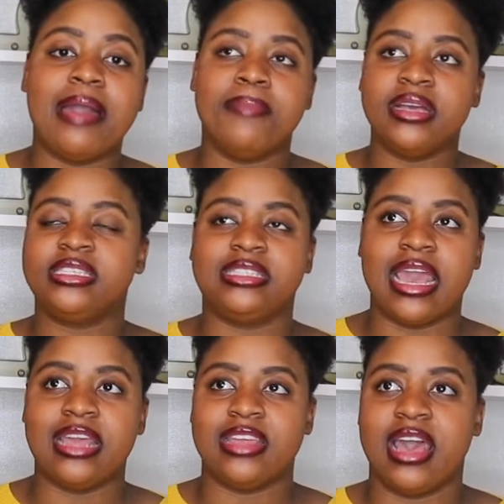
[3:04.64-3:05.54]
i must
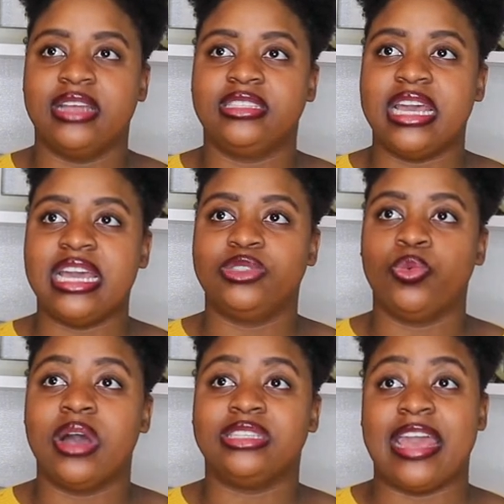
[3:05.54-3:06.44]
say that it
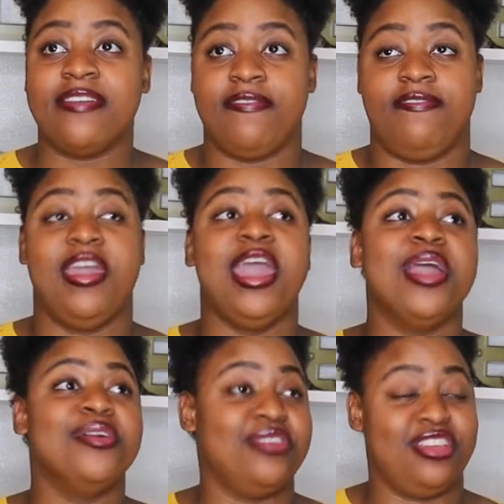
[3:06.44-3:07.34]
was a
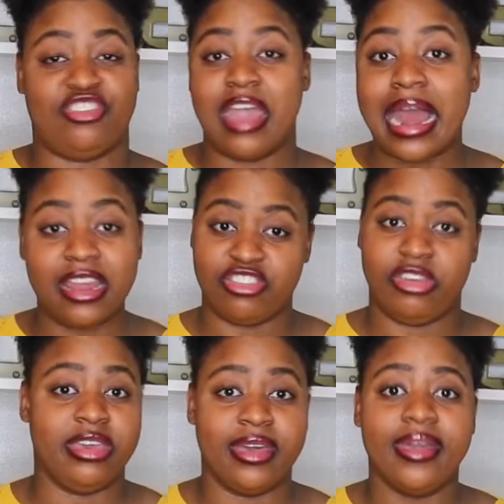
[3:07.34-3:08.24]
very
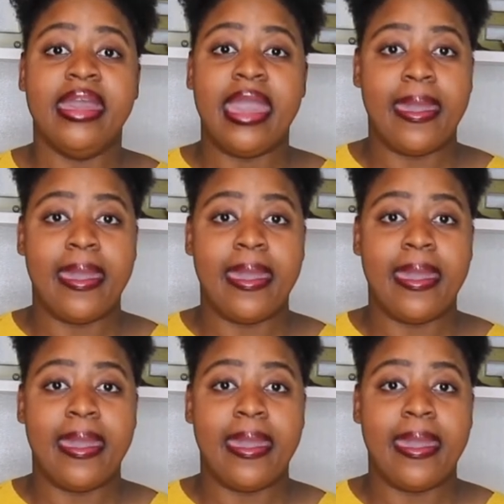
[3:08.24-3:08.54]
challenging year